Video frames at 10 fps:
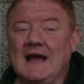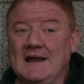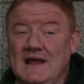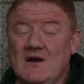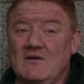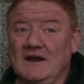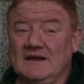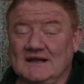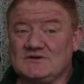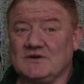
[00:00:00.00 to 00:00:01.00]
And now,
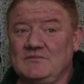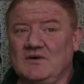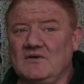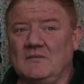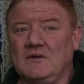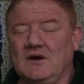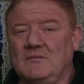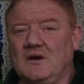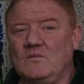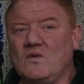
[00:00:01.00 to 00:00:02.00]
like, that's what I'm doing.
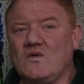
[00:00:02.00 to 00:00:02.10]
I'm